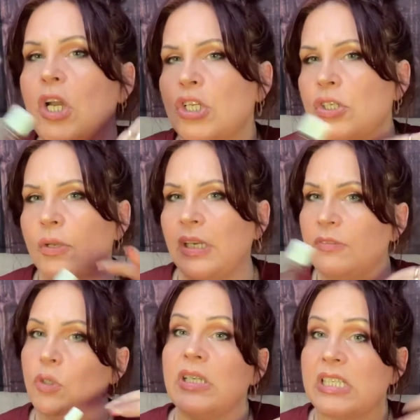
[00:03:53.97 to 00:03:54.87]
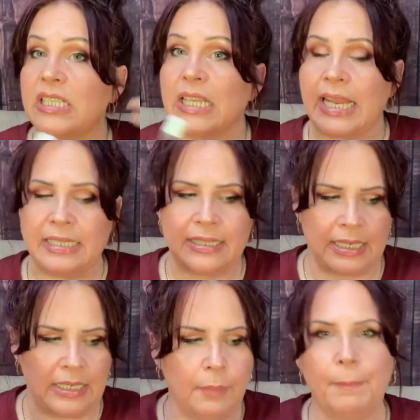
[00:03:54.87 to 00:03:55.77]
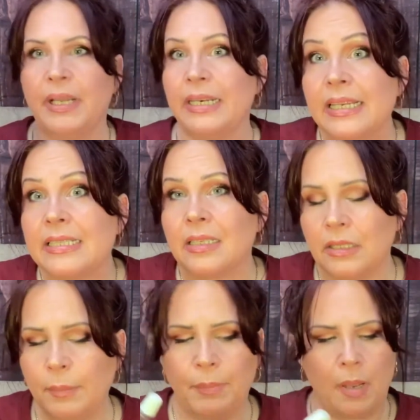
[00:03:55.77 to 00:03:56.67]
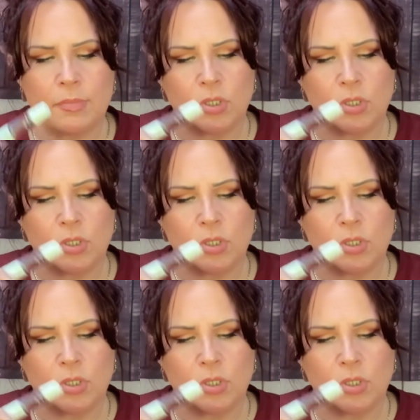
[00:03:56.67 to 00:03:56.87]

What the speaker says: So it gives you a slight tint, but it is a lip balm.